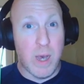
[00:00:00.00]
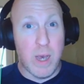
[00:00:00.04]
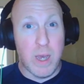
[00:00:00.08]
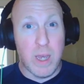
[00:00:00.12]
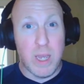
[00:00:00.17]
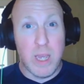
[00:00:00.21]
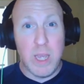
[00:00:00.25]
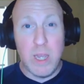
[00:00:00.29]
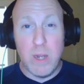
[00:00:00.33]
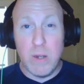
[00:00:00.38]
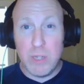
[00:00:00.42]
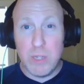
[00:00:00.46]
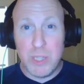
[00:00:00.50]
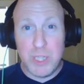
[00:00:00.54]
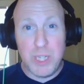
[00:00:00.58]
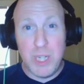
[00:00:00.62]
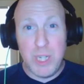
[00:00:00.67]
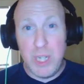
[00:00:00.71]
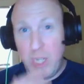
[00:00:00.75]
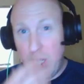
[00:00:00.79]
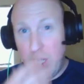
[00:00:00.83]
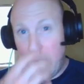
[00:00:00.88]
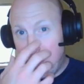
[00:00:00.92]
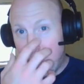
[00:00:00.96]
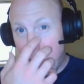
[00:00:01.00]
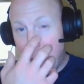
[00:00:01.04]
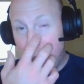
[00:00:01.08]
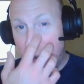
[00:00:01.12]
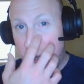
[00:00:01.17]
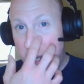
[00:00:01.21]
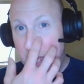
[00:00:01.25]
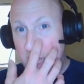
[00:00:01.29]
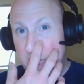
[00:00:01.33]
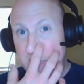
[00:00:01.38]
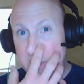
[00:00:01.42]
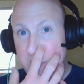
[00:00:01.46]
he or she
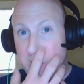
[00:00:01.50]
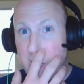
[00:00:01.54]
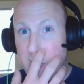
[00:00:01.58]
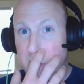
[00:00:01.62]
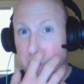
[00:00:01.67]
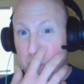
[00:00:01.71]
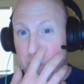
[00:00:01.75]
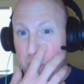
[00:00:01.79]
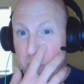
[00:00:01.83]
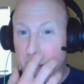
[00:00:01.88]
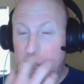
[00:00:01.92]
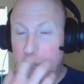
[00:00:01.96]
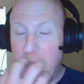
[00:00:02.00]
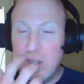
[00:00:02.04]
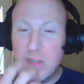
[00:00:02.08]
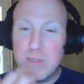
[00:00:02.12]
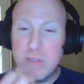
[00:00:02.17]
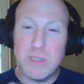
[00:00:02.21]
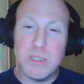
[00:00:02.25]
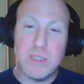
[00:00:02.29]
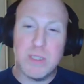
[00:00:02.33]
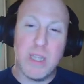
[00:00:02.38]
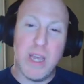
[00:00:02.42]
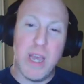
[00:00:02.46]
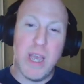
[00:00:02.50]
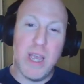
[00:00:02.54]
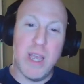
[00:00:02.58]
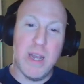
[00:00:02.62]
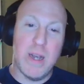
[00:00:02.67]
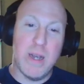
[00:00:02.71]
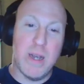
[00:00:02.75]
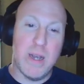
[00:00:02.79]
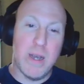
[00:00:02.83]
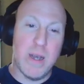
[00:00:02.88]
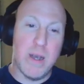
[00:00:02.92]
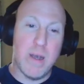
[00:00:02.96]
pronouns, they pronouns.
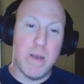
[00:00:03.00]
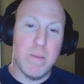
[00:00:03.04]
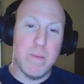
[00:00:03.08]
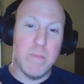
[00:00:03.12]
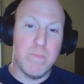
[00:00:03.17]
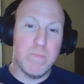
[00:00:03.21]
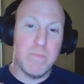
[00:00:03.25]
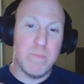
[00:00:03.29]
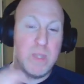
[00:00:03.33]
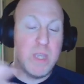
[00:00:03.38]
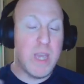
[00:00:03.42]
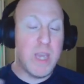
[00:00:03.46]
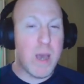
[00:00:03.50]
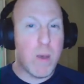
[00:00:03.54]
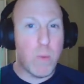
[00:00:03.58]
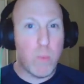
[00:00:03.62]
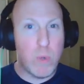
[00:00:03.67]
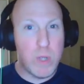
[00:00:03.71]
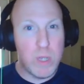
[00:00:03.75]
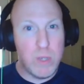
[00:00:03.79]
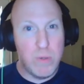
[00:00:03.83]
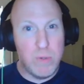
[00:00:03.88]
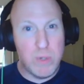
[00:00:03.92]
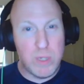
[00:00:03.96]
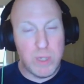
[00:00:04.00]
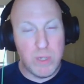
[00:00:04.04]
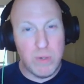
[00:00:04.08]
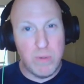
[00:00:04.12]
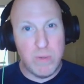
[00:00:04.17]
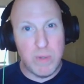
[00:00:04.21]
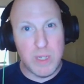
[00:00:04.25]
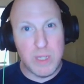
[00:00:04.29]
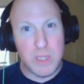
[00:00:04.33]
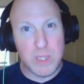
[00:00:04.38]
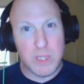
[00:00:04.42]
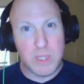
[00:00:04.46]
And what you
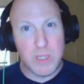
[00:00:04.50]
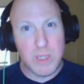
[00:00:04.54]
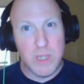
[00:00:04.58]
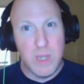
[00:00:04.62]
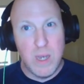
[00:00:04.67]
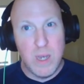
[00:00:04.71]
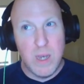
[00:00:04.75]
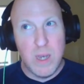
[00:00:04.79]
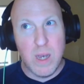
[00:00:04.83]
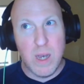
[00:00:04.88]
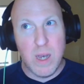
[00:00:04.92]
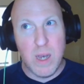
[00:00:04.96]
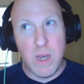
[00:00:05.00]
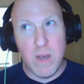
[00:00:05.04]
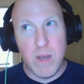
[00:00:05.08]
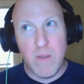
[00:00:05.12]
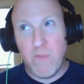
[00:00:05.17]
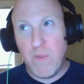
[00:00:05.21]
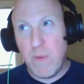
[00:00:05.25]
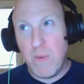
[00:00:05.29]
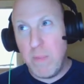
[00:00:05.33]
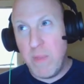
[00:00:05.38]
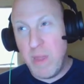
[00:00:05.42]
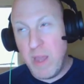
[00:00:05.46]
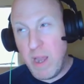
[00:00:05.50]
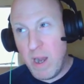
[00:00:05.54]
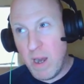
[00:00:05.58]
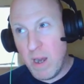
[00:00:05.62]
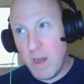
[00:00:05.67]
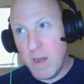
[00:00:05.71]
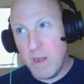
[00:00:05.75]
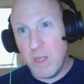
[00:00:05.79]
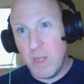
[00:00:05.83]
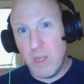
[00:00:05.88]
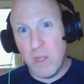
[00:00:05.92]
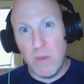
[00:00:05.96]
do is from
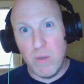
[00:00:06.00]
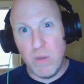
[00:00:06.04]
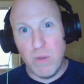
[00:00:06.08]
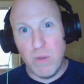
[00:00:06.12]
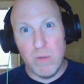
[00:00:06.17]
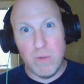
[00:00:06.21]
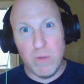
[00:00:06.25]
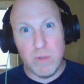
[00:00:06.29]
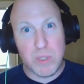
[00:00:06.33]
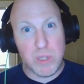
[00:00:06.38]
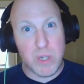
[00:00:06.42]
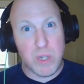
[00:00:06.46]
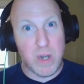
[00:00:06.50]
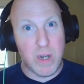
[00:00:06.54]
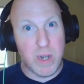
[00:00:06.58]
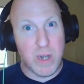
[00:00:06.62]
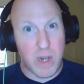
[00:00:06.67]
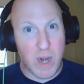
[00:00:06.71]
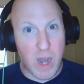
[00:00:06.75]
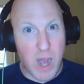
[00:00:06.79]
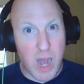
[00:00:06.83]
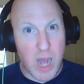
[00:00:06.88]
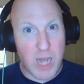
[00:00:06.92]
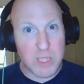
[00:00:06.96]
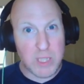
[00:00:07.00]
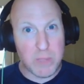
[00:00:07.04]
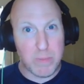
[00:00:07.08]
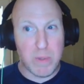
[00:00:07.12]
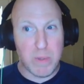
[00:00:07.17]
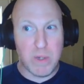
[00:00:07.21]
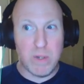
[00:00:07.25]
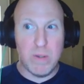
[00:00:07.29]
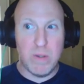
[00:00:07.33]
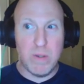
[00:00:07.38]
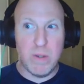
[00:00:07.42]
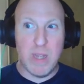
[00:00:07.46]
there, you start in a
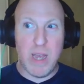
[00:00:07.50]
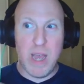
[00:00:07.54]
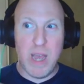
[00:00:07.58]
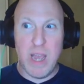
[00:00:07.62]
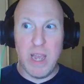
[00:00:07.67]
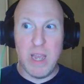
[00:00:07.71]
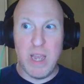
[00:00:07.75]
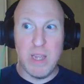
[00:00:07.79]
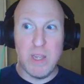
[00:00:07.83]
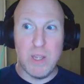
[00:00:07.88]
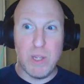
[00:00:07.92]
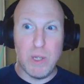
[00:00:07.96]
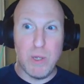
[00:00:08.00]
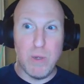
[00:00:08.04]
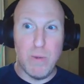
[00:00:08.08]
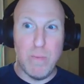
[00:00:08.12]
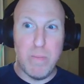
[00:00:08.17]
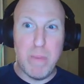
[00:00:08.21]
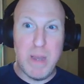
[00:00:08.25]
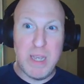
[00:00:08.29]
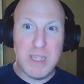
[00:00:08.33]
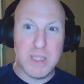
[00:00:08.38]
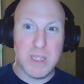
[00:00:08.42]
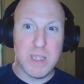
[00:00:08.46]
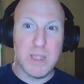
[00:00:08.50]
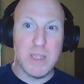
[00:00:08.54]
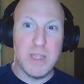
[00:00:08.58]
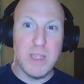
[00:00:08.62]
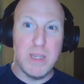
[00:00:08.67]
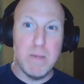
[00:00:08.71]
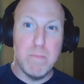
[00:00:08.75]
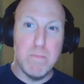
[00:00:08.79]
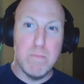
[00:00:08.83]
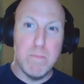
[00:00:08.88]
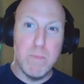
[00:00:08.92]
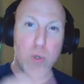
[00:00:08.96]
hospital and you
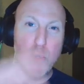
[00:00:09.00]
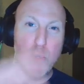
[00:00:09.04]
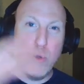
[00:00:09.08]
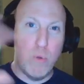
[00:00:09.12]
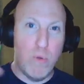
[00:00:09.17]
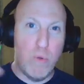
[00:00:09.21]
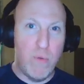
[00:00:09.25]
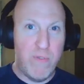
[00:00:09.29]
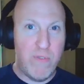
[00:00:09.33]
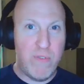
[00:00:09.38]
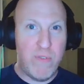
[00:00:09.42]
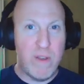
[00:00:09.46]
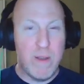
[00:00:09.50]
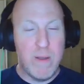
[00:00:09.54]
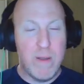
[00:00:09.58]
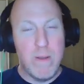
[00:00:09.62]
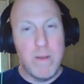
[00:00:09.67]
basically move